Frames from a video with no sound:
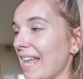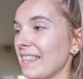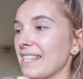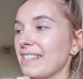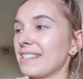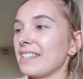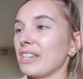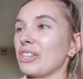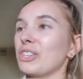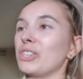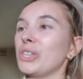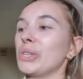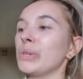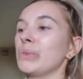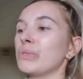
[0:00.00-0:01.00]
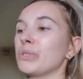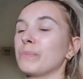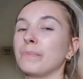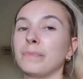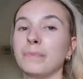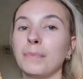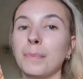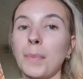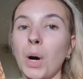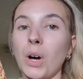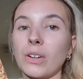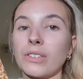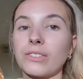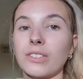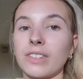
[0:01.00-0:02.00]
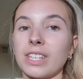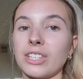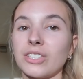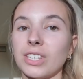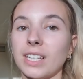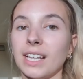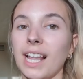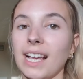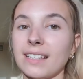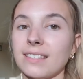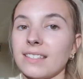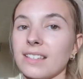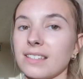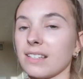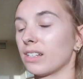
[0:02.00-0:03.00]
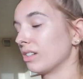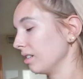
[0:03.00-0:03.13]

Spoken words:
And this is a huge box, so this should last us a